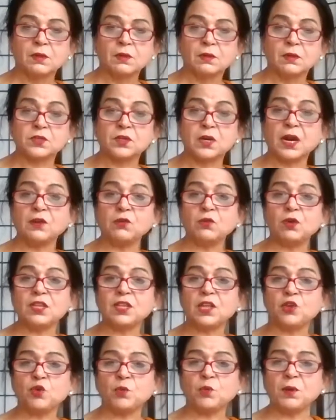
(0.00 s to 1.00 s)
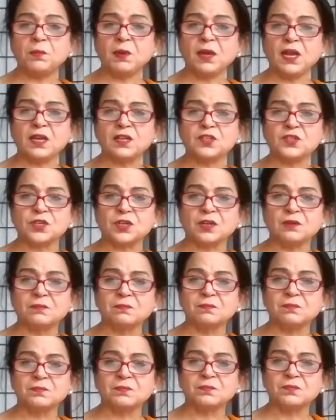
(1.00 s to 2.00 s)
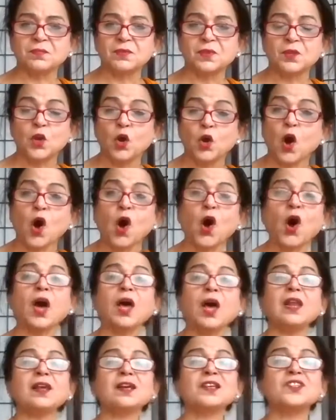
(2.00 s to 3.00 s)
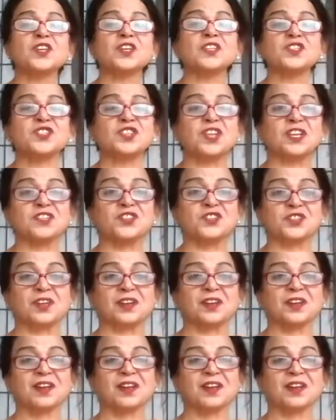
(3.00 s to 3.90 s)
It's not only the human beings, all existence,